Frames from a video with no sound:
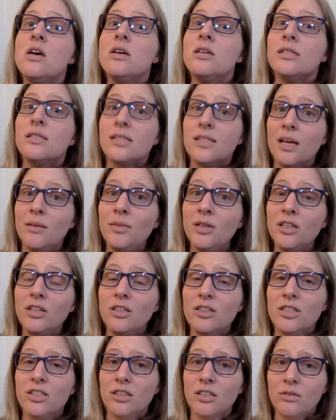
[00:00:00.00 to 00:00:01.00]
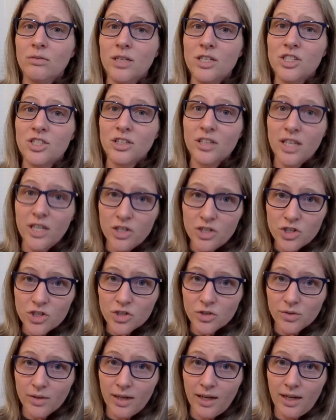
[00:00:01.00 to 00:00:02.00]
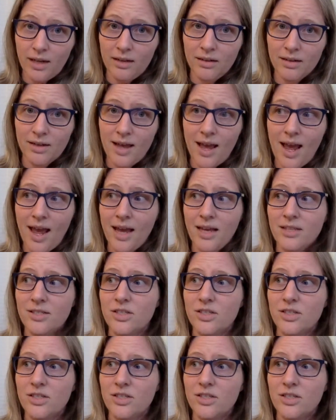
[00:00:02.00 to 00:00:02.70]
Similar to laryngeal injury, okay?